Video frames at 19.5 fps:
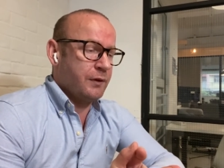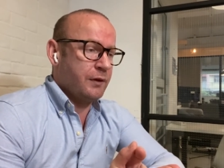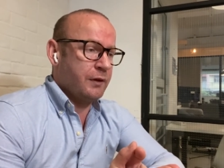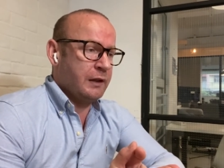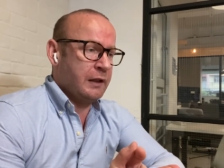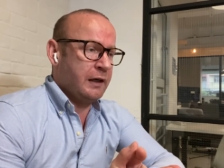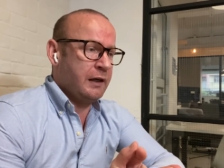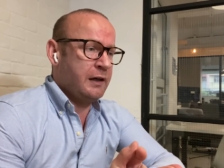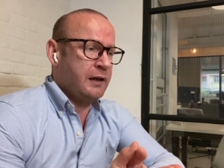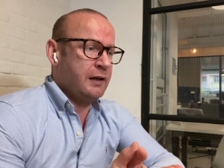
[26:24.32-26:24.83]

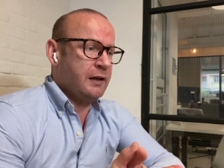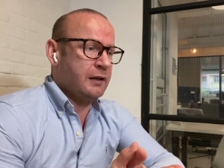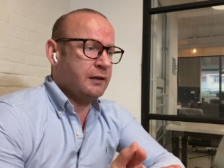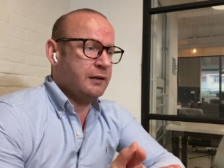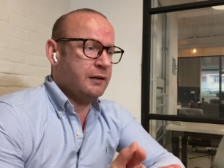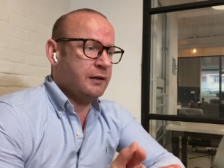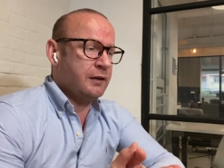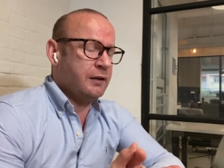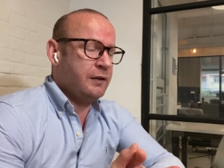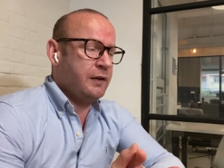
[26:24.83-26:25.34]

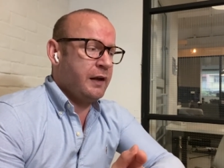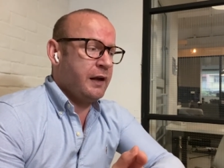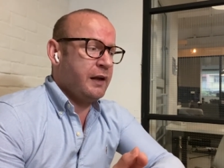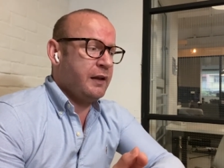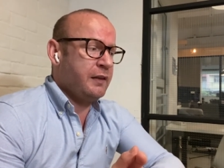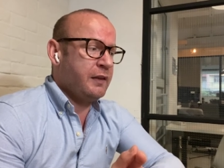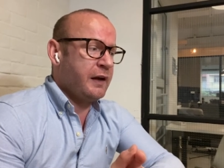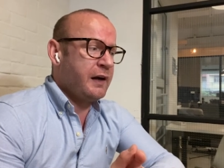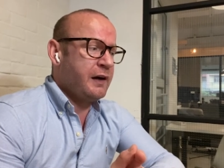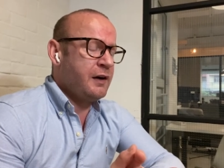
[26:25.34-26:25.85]

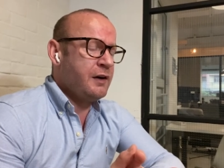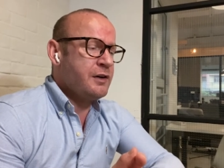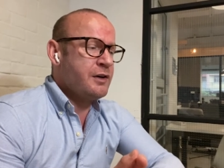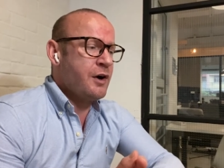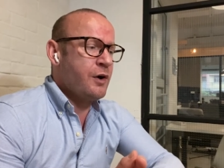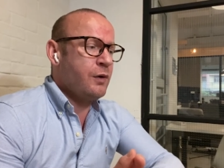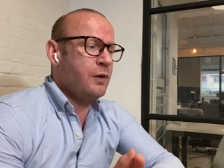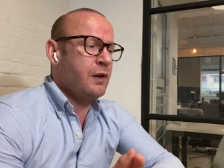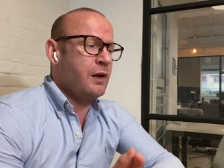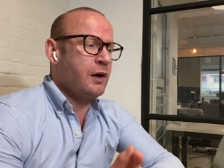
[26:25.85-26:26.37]
They are
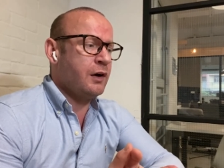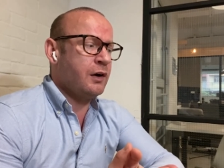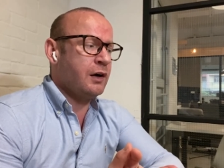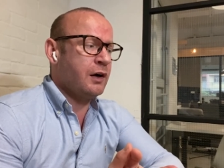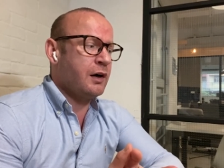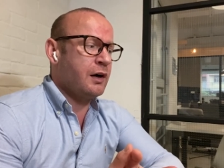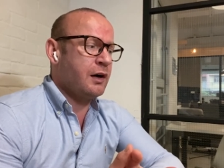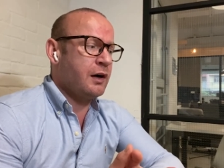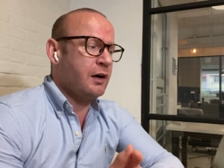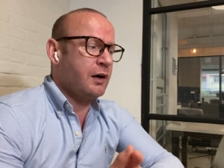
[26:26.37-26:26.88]
no
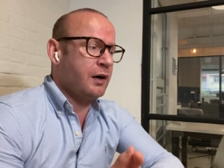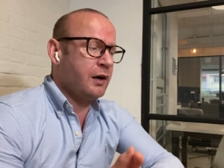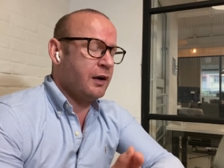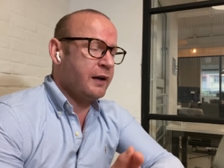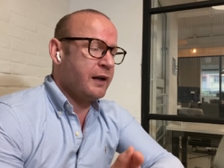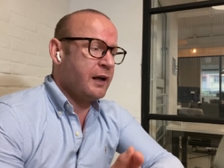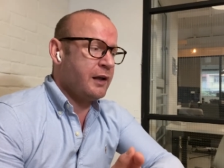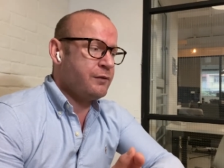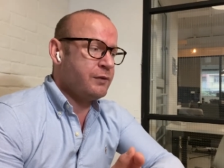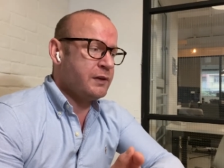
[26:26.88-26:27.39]
longer an
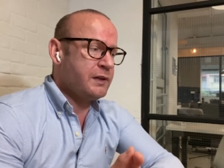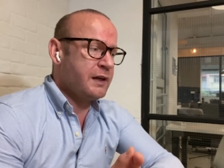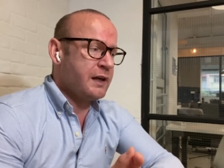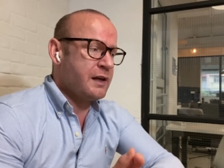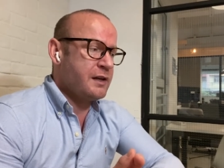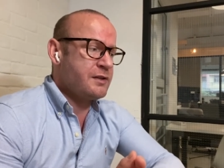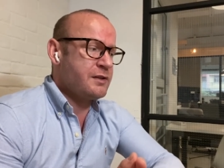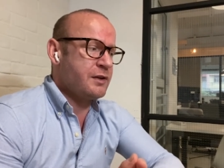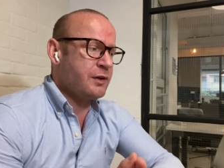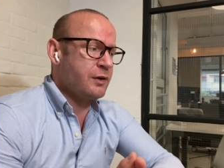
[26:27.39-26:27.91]

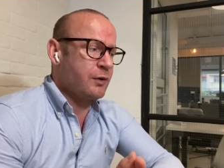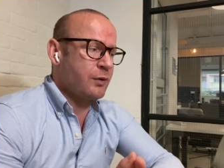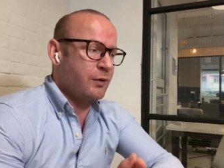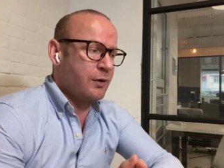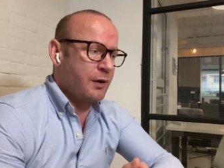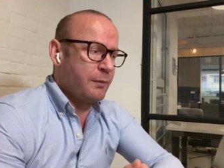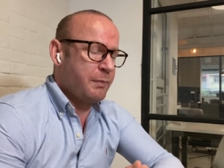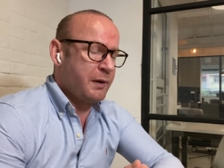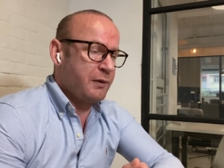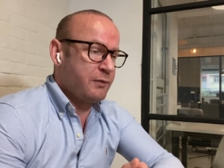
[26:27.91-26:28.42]
advertiser
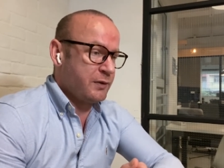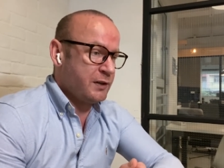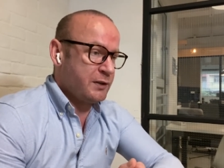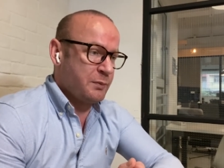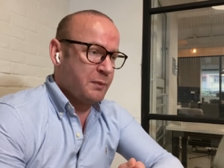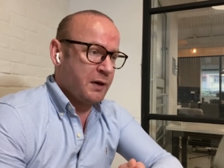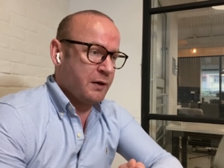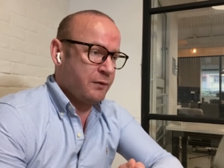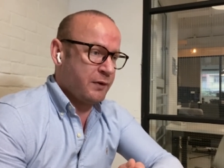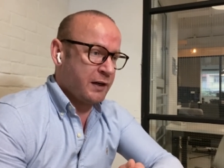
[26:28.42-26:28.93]
or a beverage
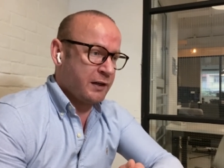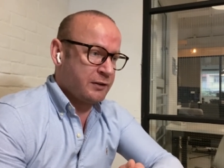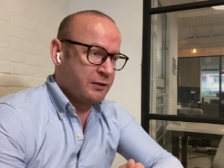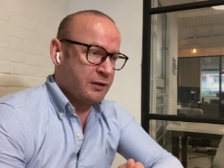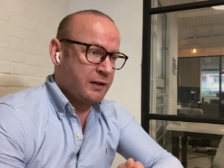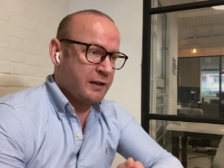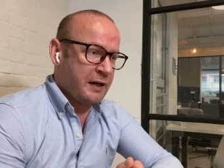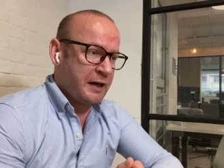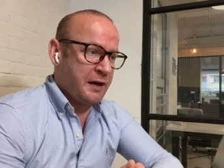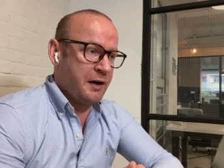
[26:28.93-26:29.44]

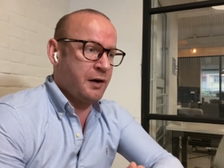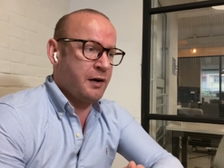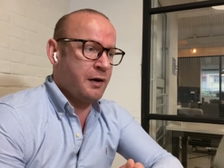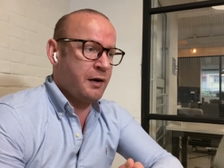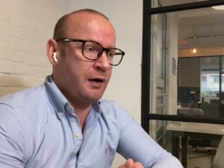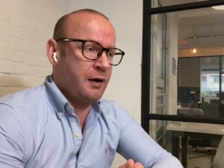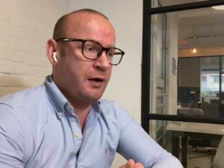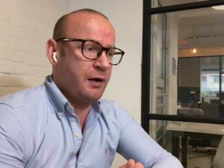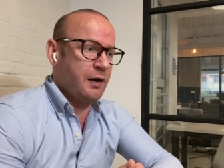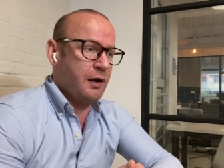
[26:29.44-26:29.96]
manufacturer. They
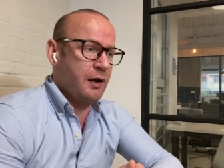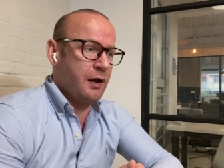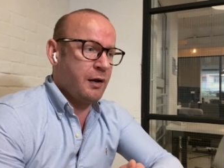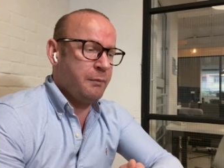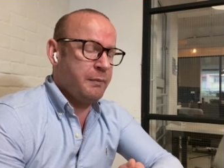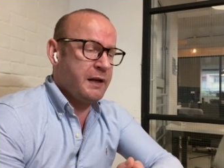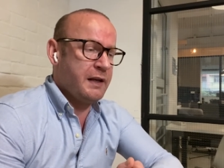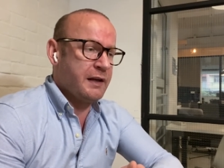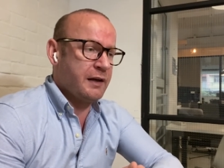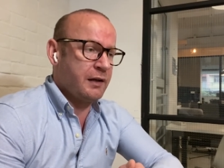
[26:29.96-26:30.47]
are a
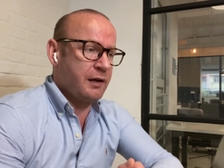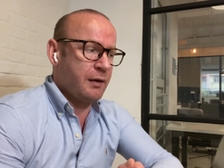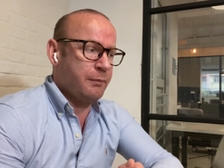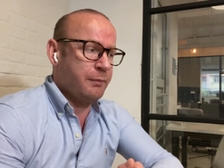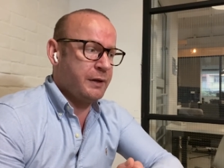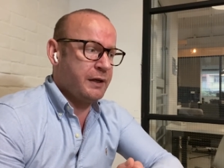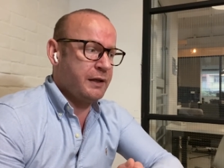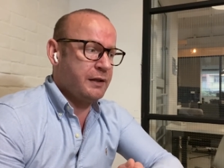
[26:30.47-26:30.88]
media company.